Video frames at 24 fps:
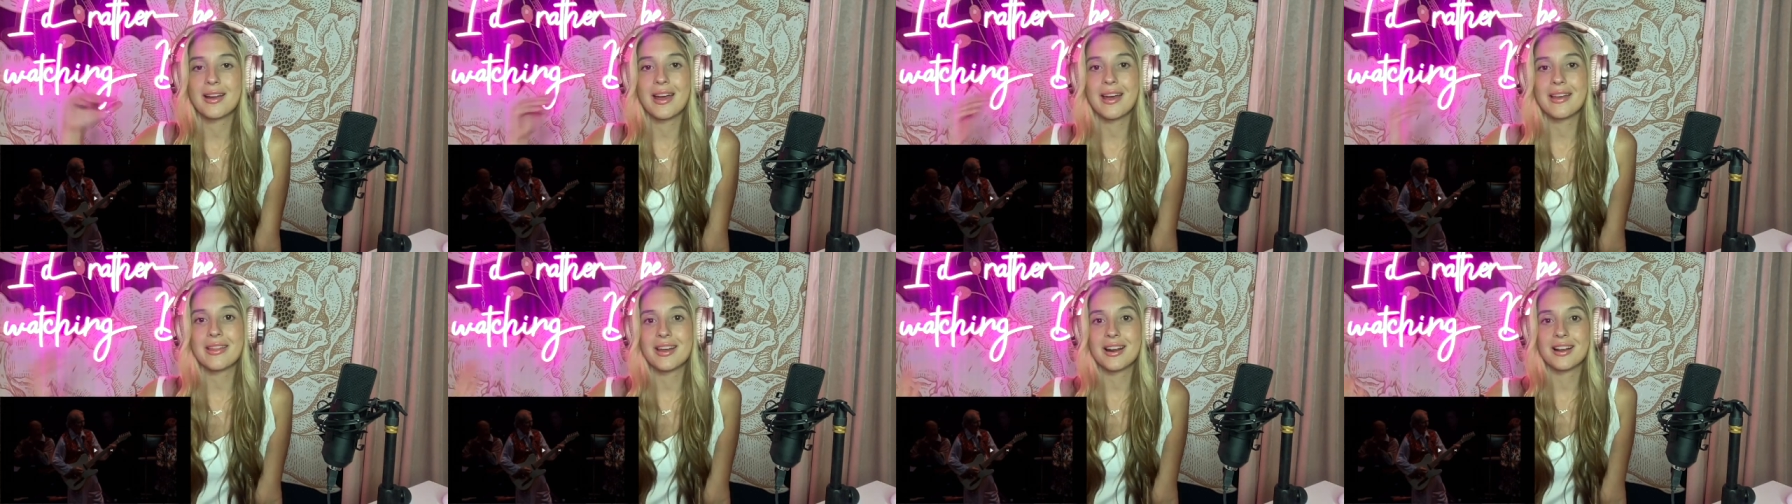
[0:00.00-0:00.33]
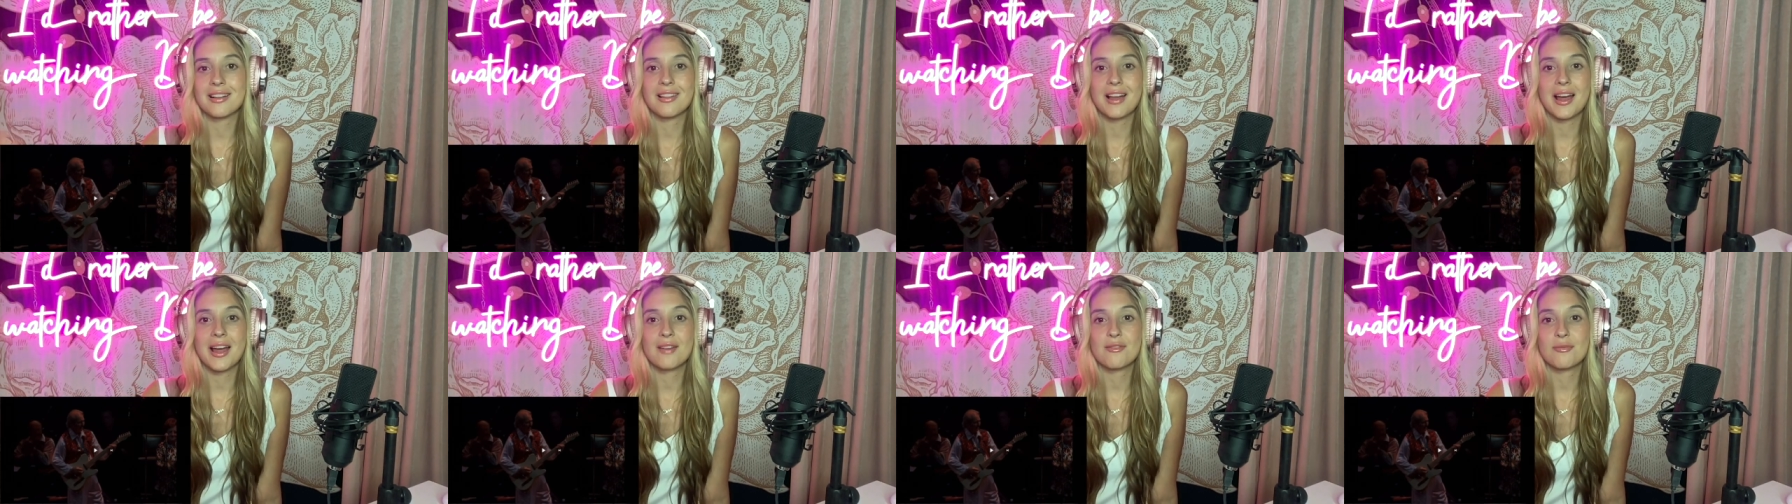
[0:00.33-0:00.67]
and then
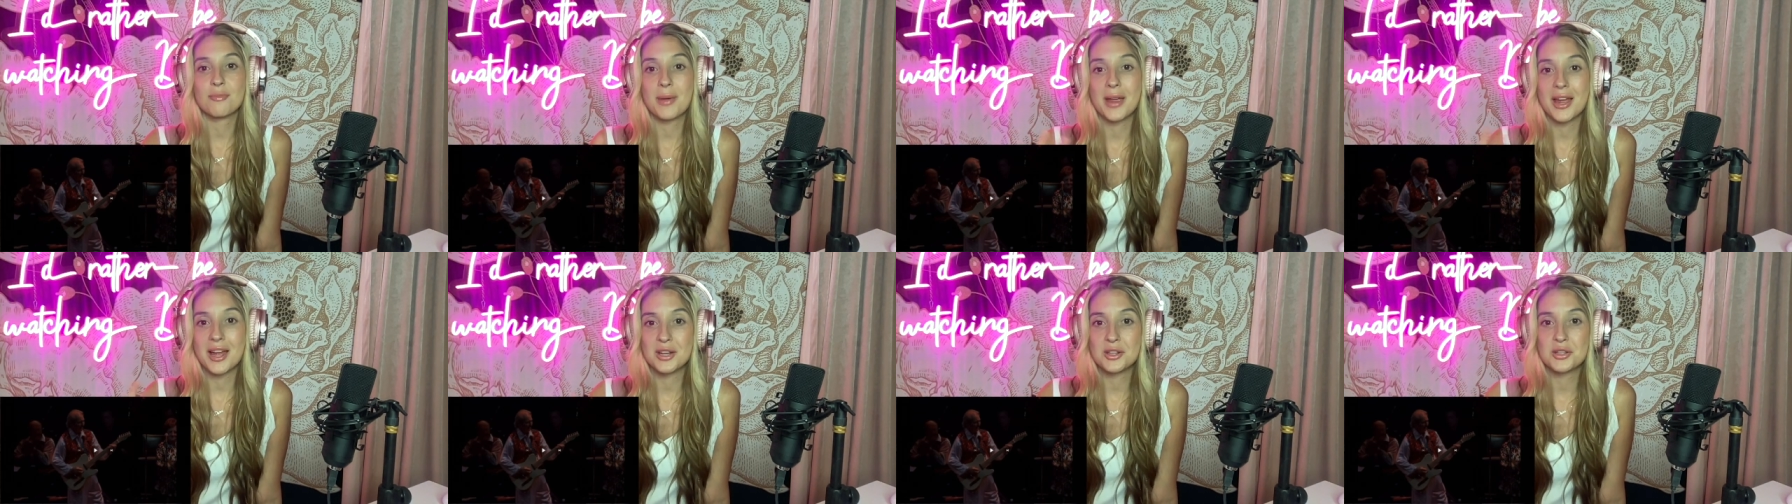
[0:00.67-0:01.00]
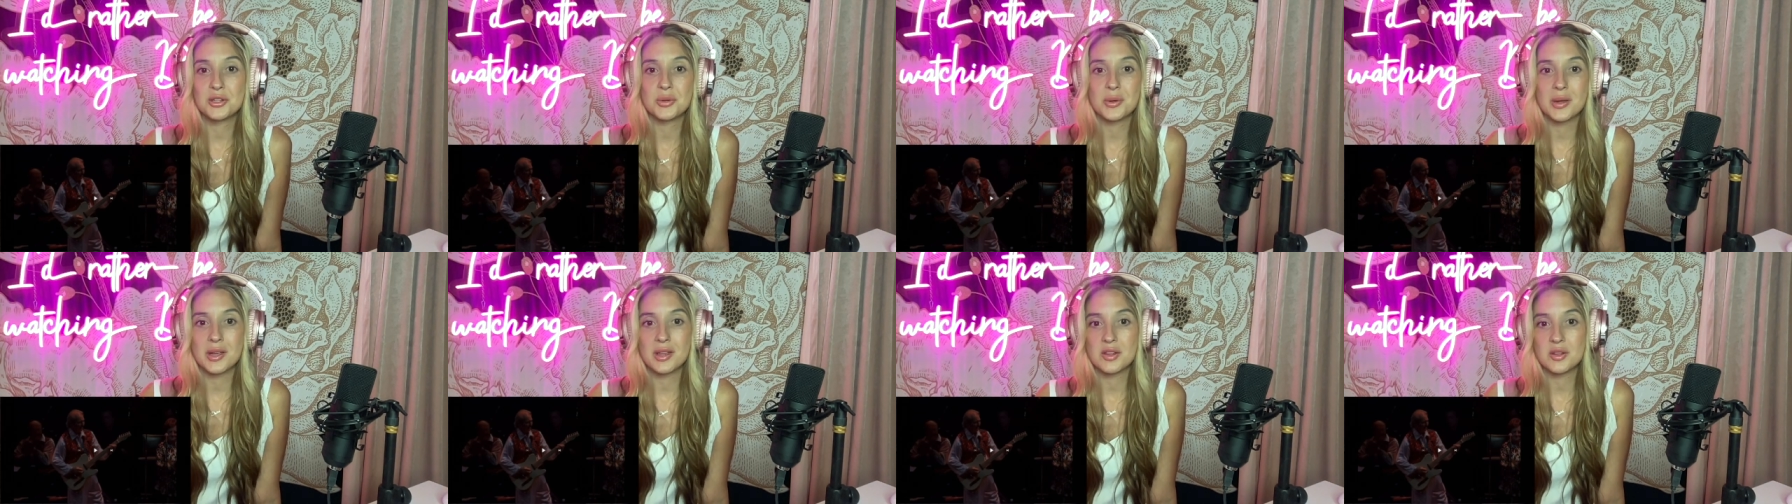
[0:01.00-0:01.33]
a live band
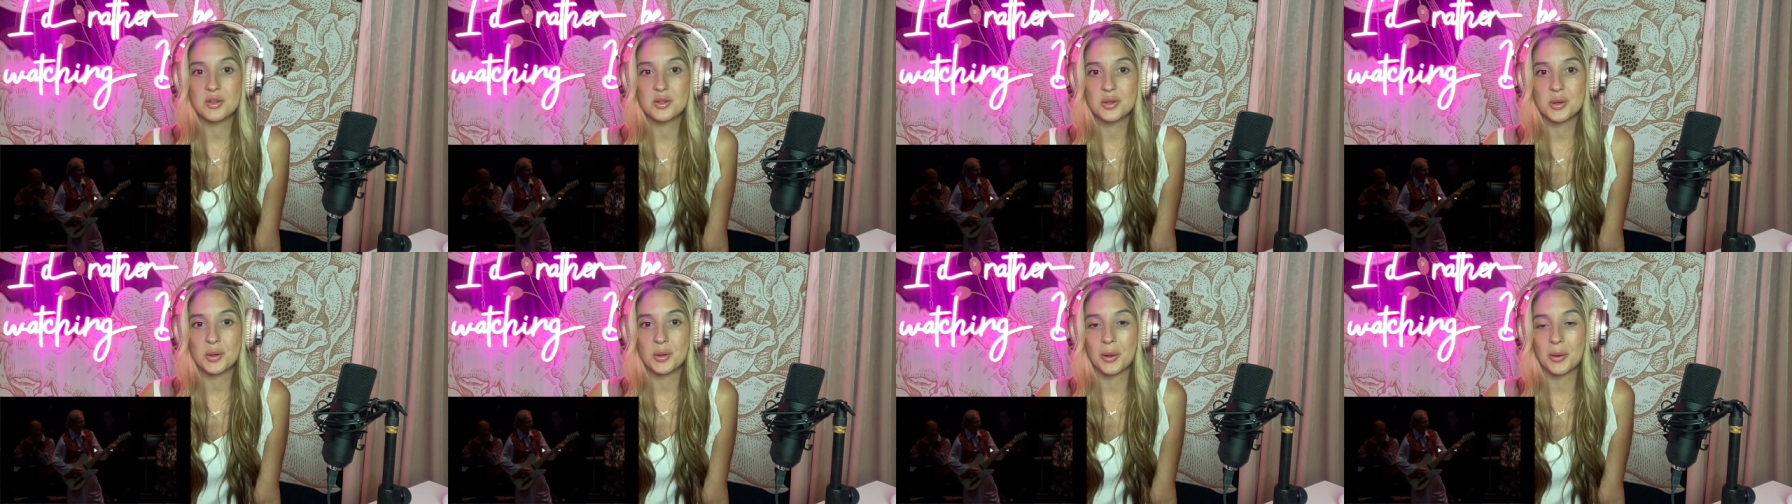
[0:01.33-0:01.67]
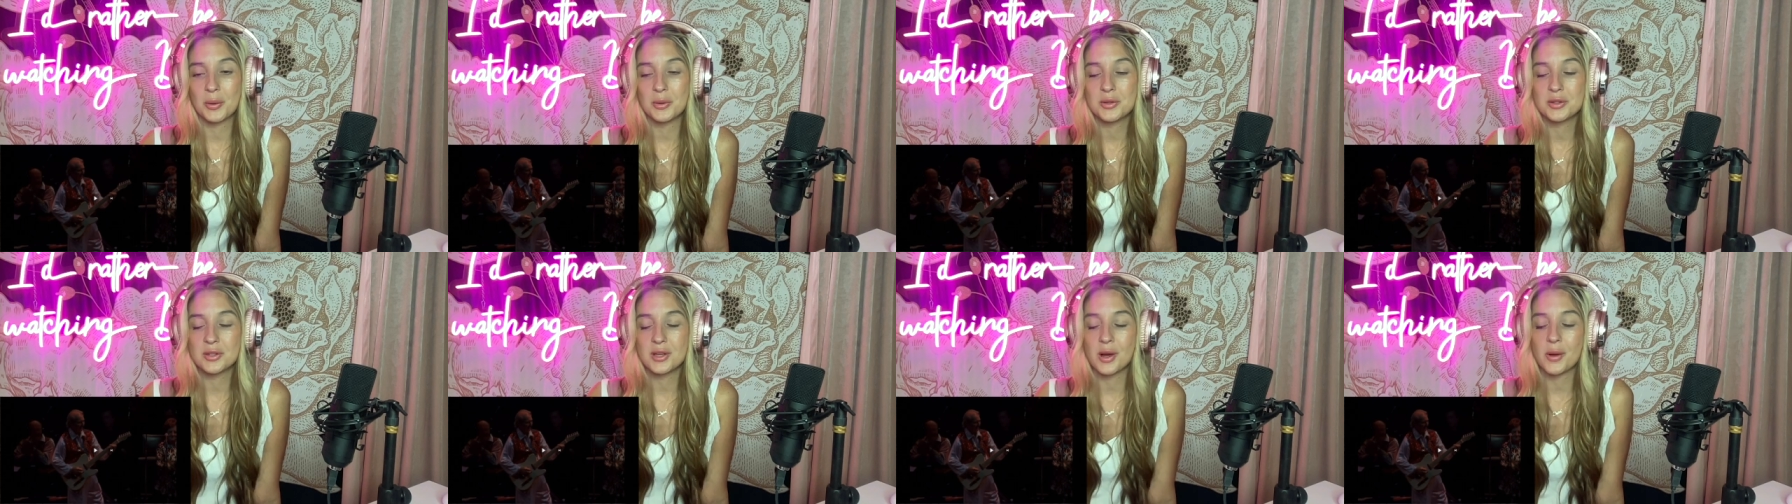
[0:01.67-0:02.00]
doing the
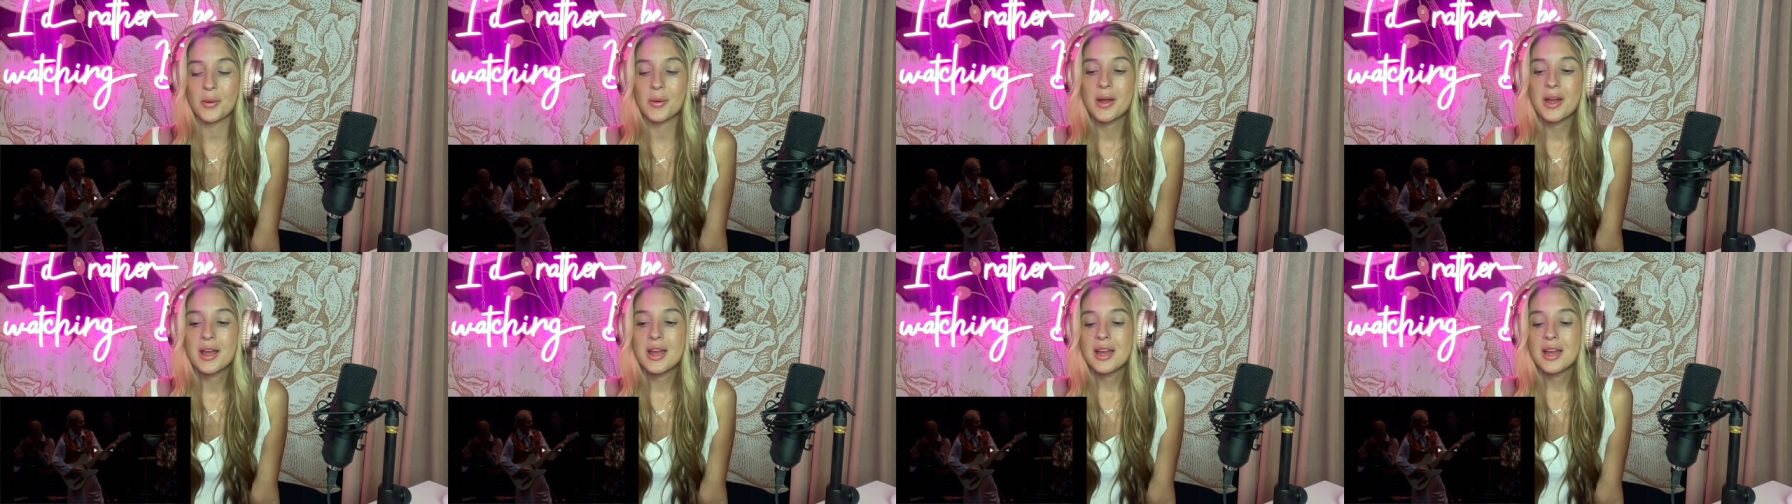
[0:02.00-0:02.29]
solo. So